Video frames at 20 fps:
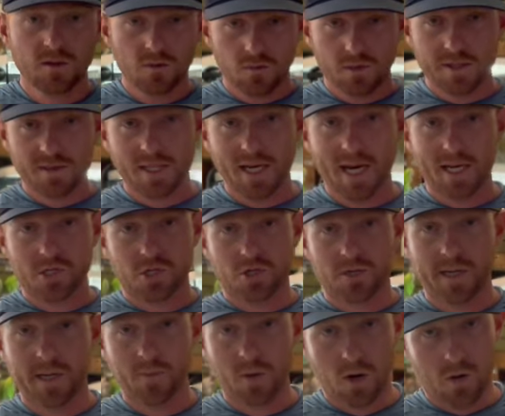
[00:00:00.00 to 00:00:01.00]
with that
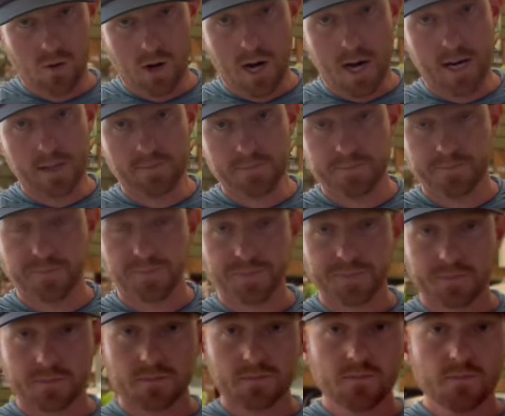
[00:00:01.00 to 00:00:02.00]
streamer rod.
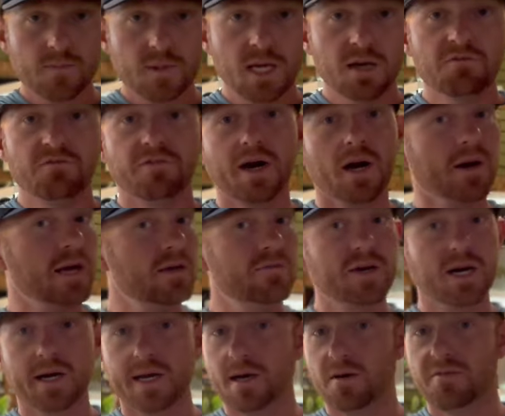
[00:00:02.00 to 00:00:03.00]
Very,
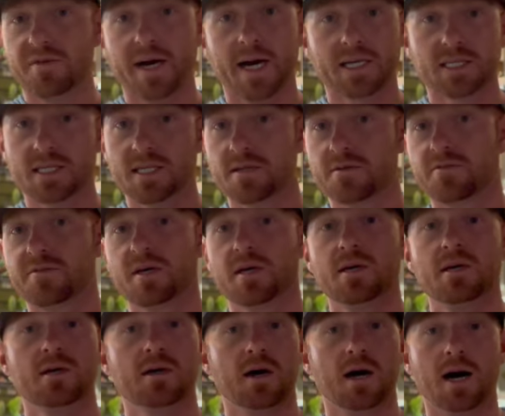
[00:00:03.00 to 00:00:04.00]
very effective.
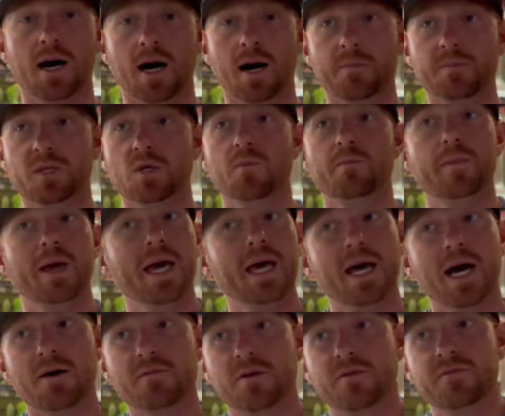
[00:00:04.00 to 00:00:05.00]
You may
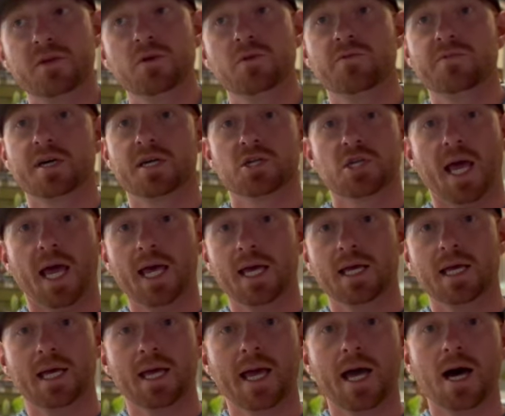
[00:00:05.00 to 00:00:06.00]
have a few fish
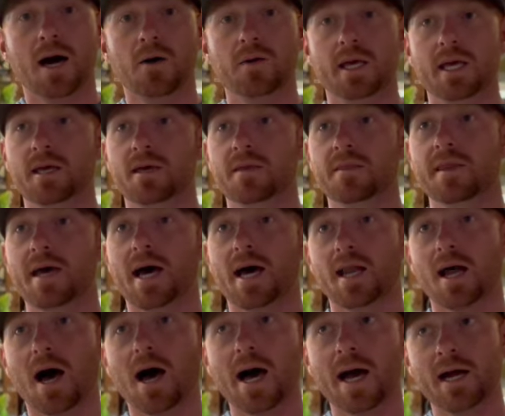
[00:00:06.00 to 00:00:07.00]
hanging out in
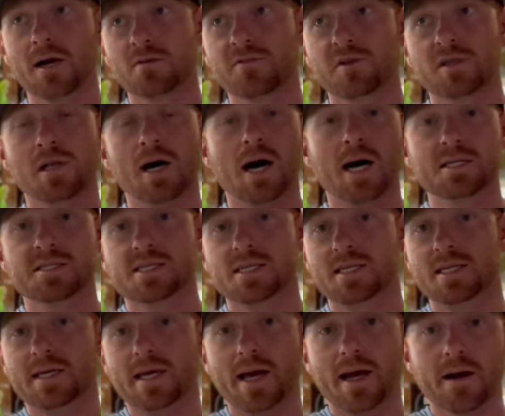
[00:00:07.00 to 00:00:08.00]
that higher
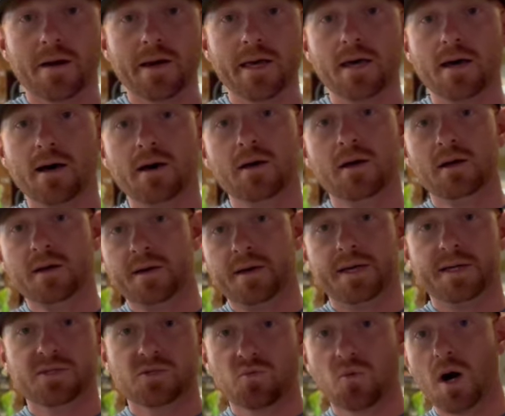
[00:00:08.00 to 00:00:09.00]
velocity area
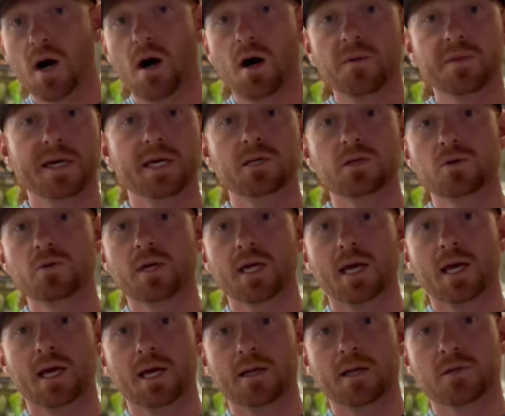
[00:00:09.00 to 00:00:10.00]
as well that you
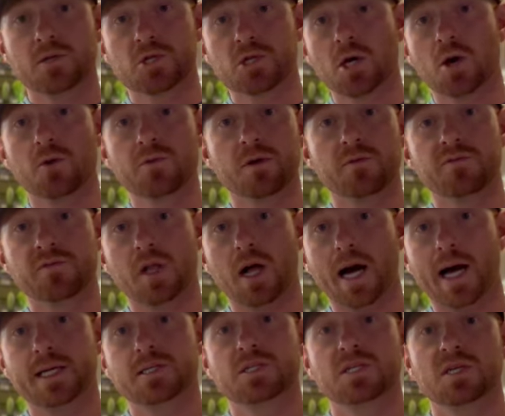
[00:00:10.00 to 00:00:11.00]
can show the
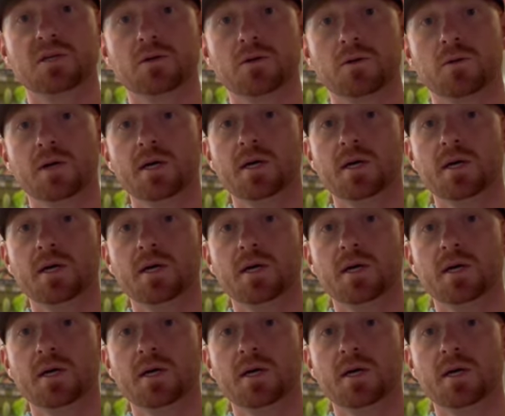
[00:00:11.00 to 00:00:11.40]
fly to,